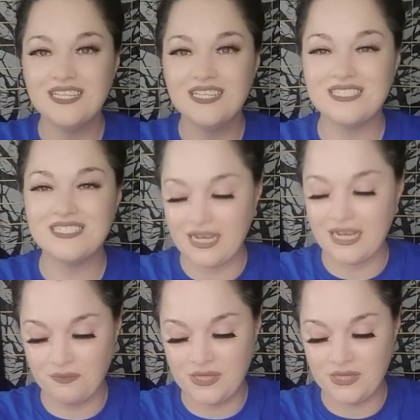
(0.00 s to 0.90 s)
this extra
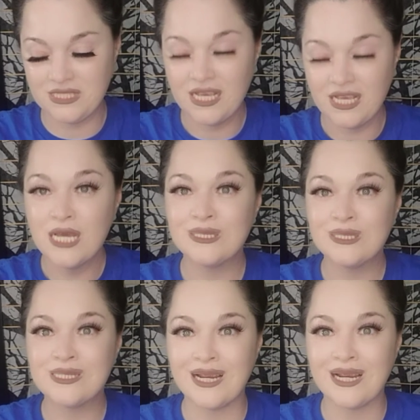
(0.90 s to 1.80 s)
piece
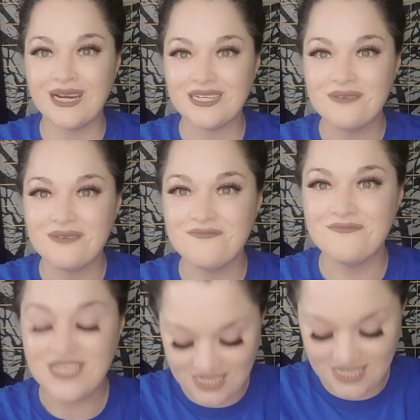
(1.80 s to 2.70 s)
scared
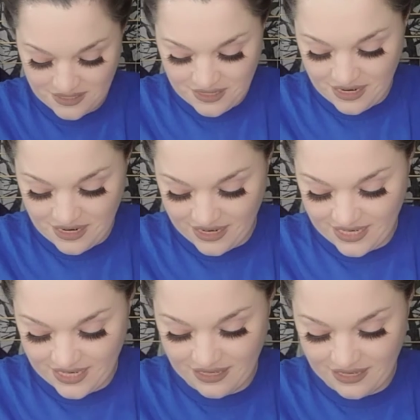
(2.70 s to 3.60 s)
me. All right.
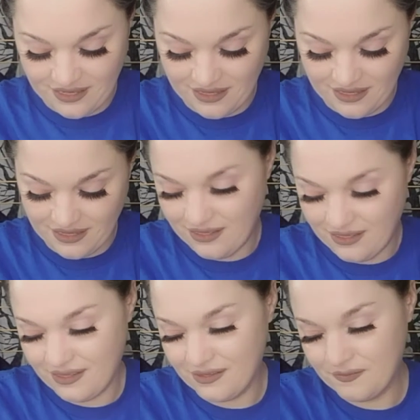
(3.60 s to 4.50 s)

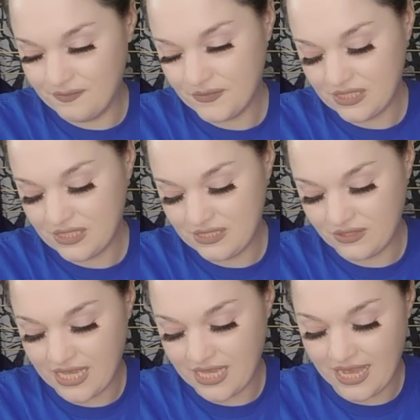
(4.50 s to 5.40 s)
Um. So
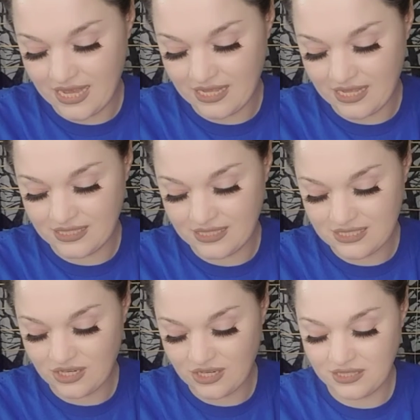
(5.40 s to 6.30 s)
yeah, let's
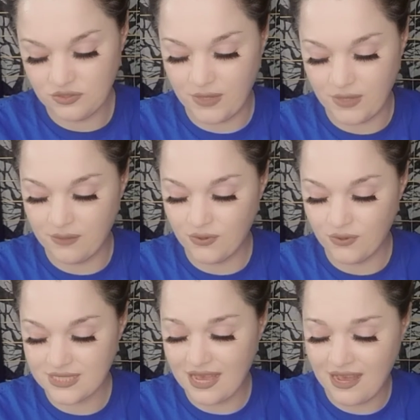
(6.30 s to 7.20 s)
check these bad boys
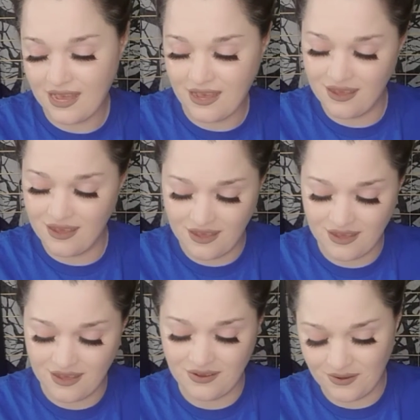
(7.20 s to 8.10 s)

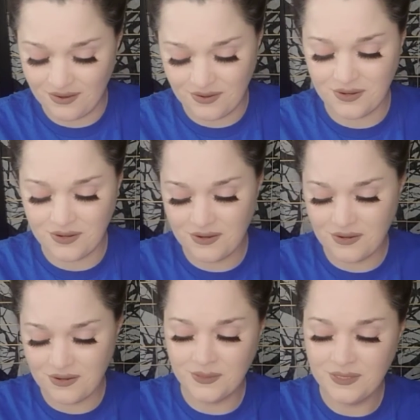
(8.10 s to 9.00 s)
out.
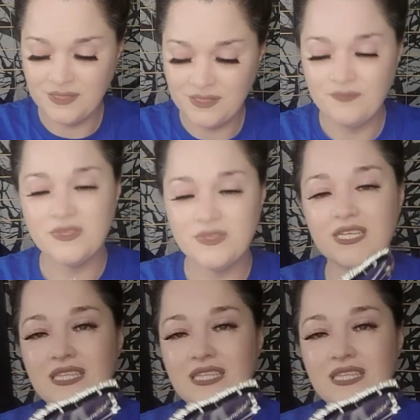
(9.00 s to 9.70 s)
Oh, look at